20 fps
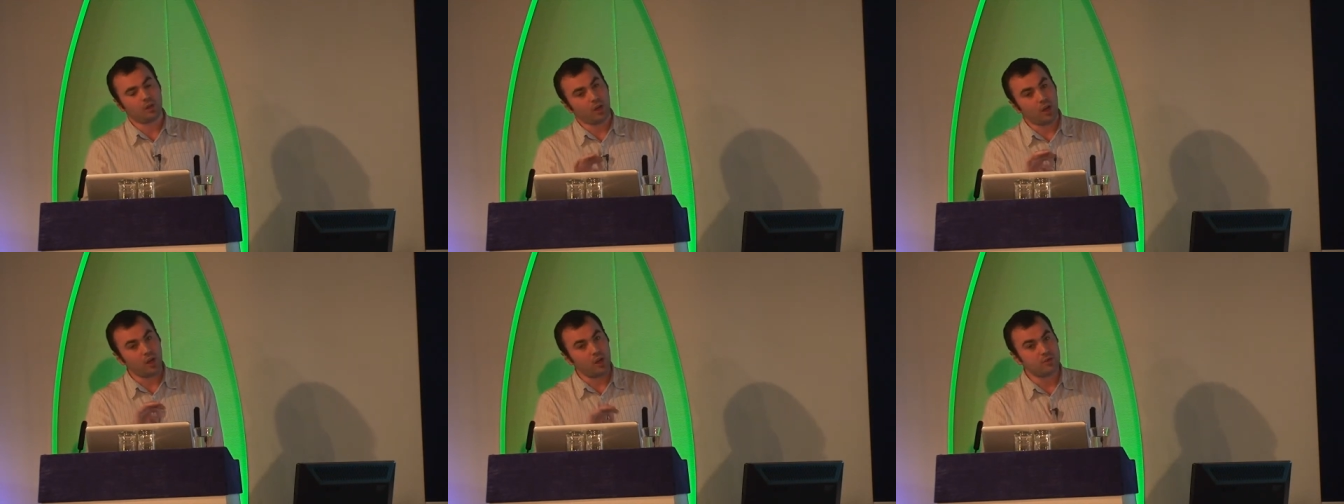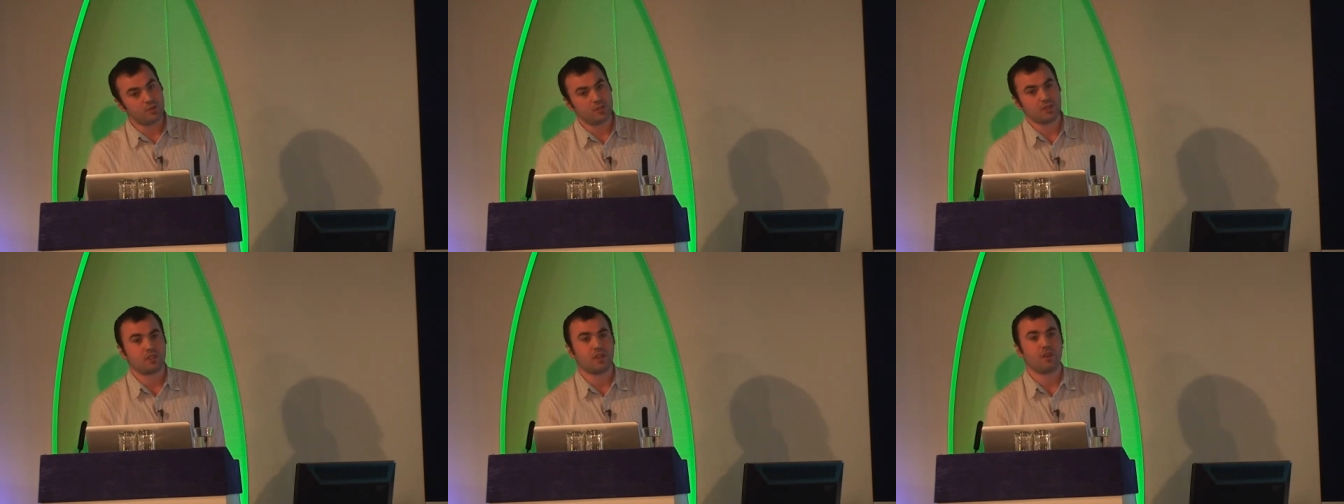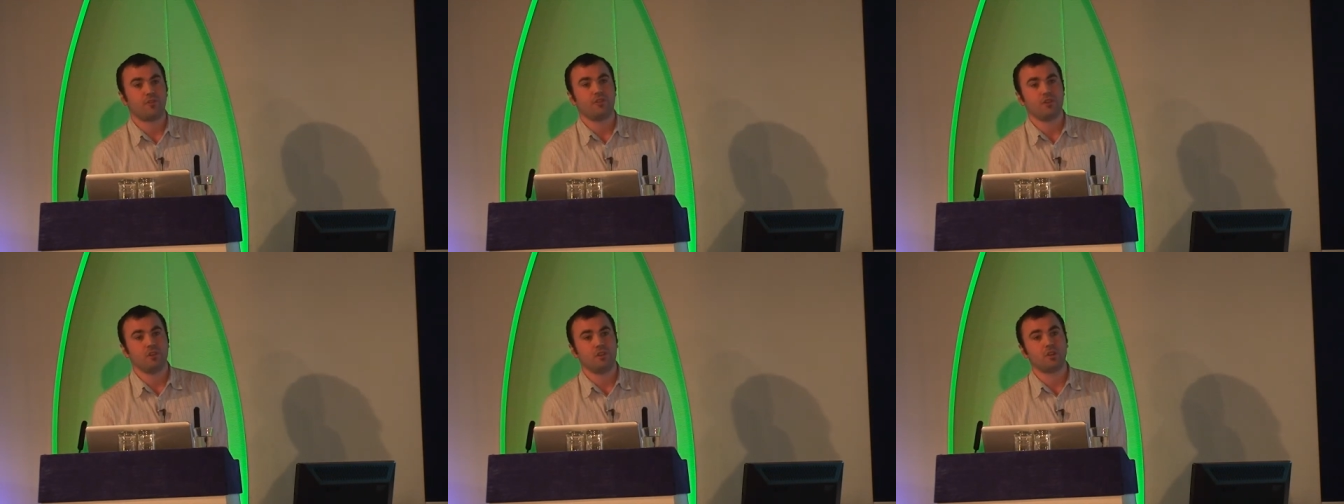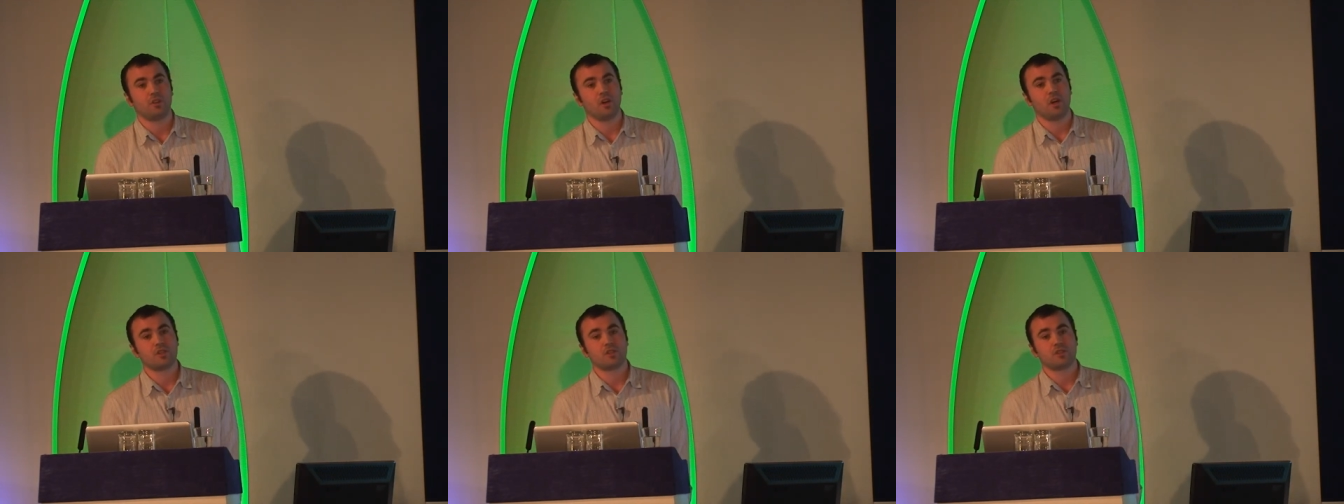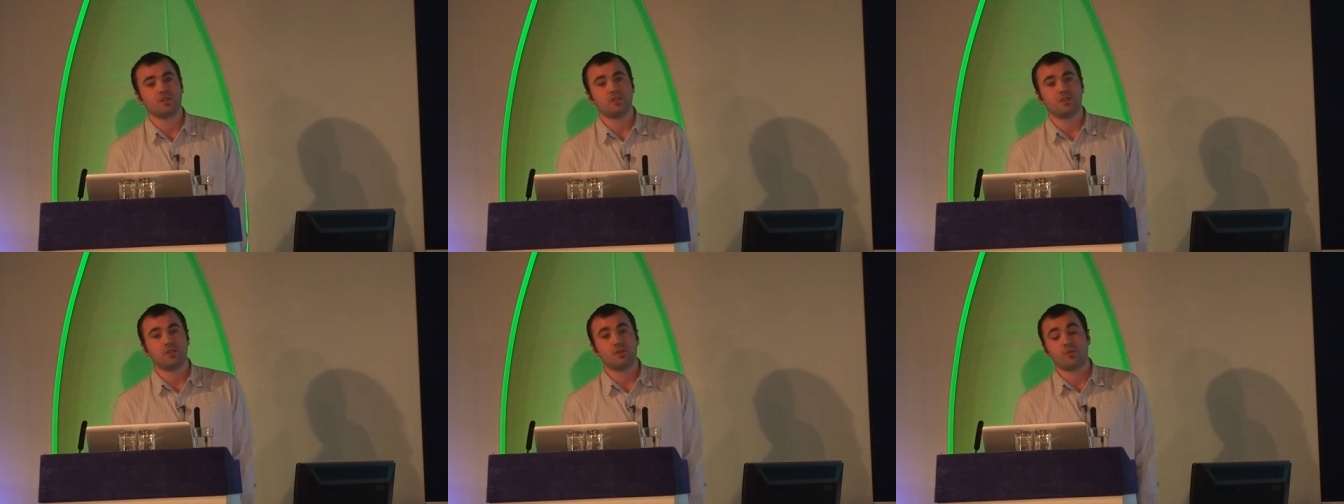Loads of stuff that you guys
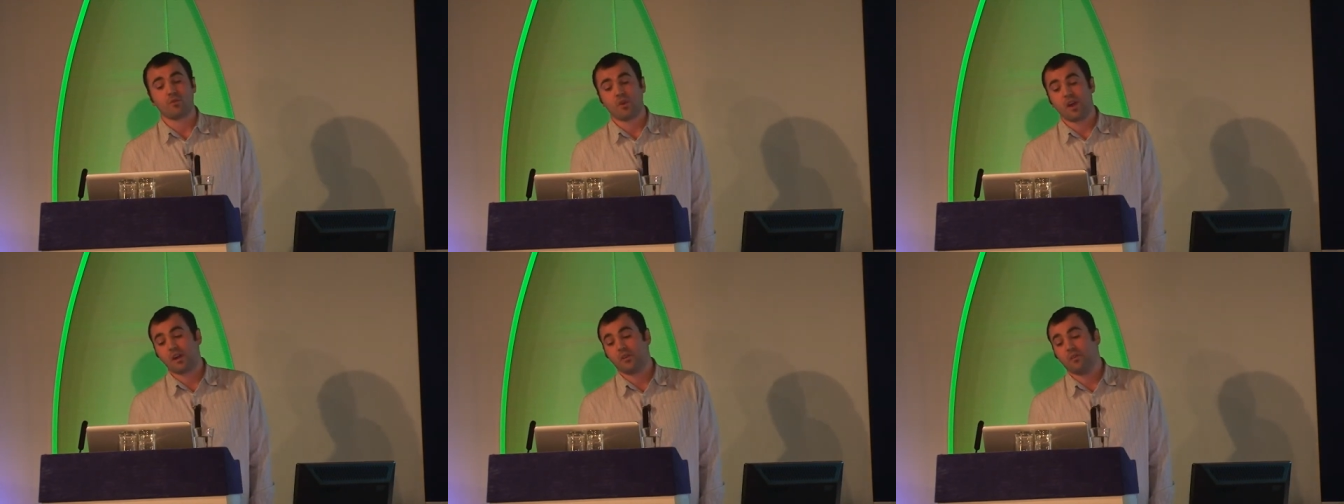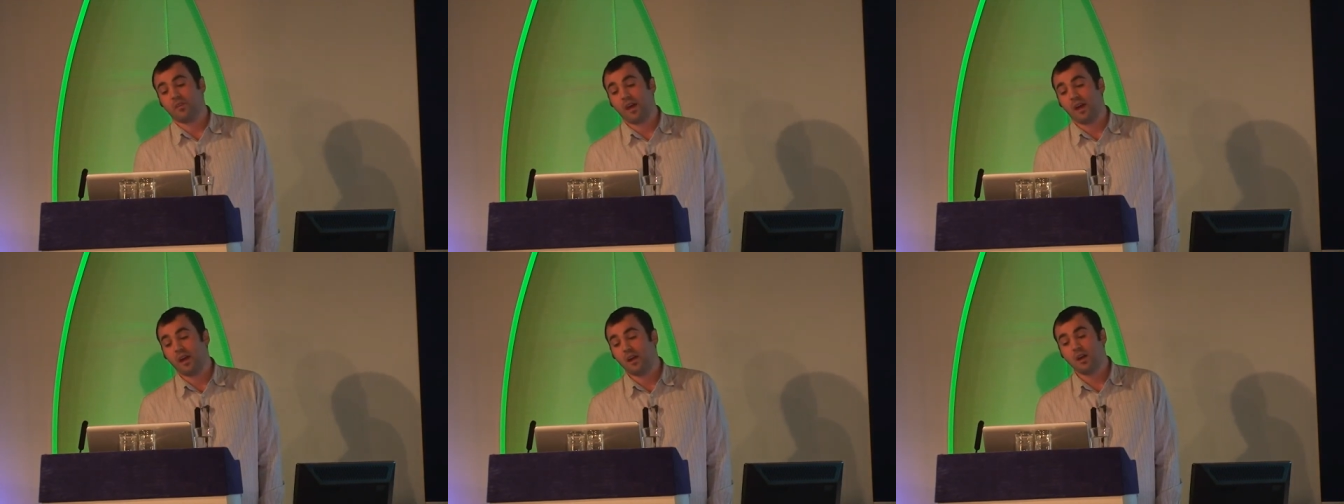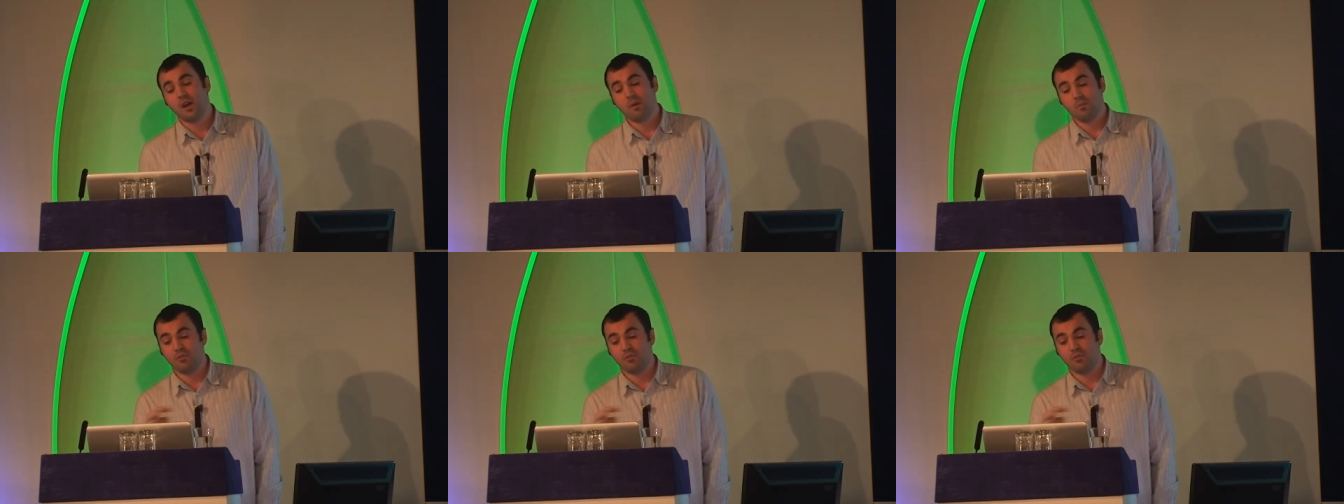can do around that